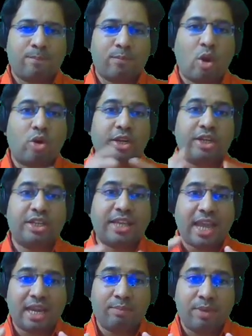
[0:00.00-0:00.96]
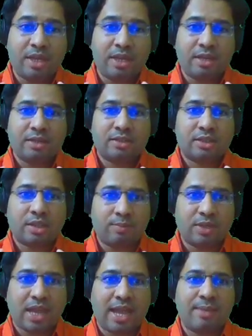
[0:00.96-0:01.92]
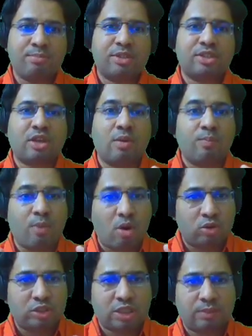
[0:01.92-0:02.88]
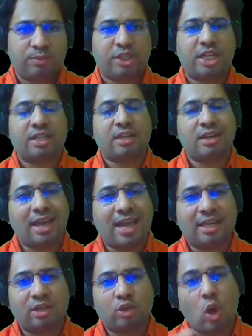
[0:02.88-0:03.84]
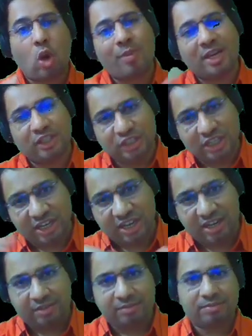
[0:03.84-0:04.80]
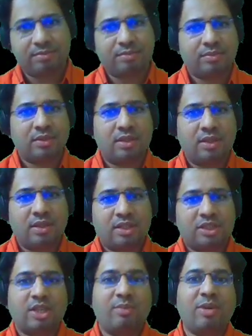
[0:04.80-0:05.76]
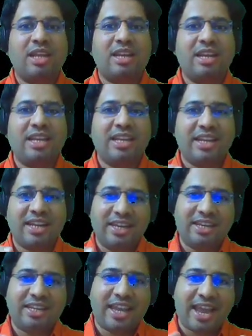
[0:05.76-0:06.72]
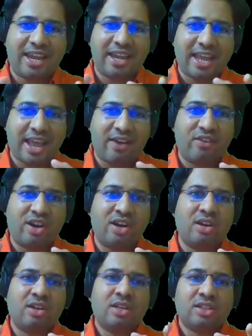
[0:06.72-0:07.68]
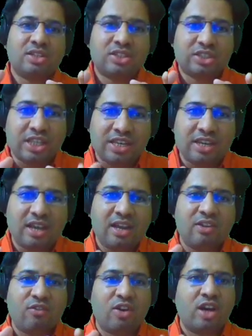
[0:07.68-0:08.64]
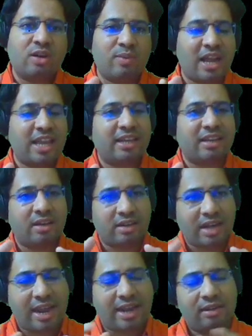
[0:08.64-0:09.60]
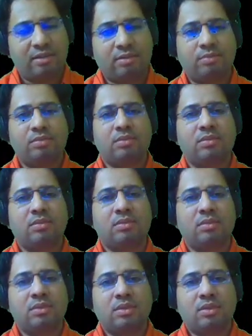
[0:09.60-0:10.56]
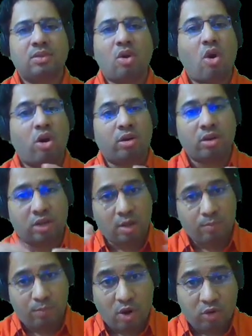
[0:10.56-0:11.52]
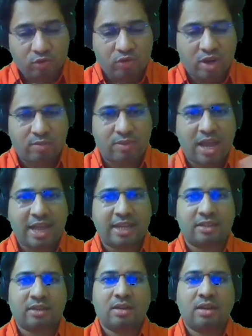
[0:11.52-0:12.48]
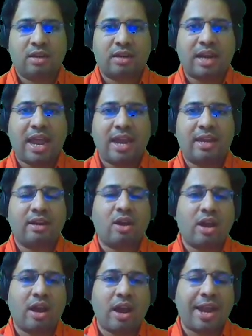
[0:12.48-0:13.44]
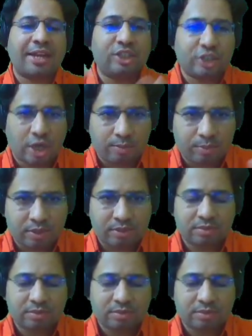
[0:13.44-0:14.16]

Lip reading: or it can be sometimes compound subject like Tom and Jerry. Similarly, it can have a single verb like ran, or a compound verb like ran and jumped.